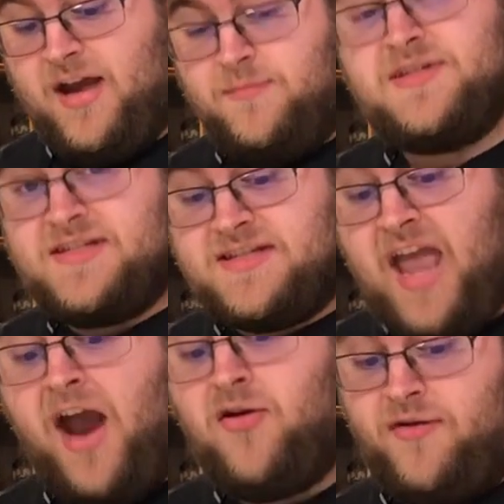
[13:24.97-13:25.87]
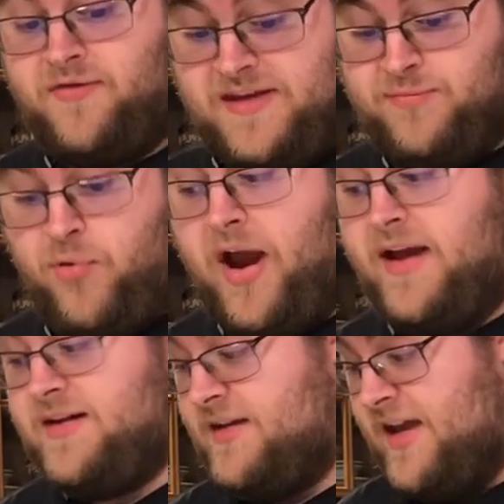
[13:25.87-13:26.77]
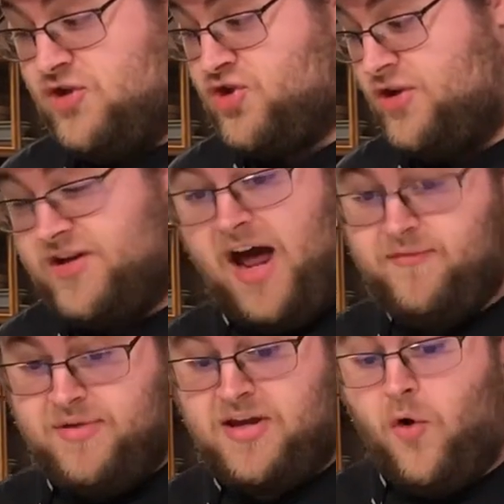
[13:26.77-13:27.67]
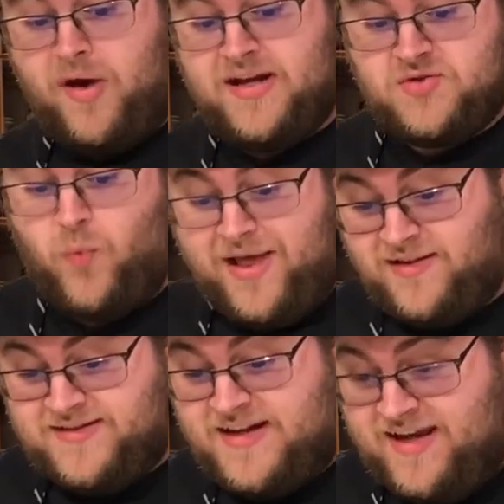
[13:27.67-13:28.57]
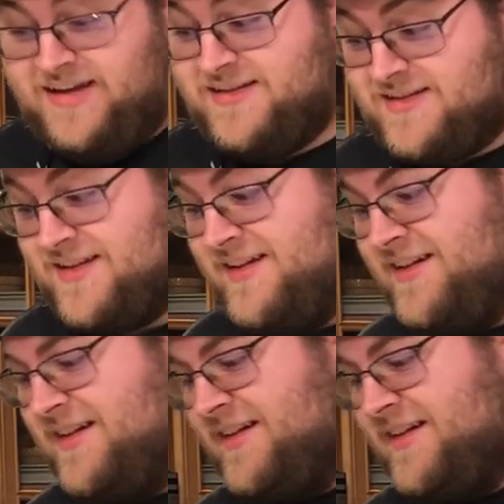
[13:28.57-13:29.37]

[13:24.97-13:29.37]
I am scared of this bread. It should not be going as well as it is.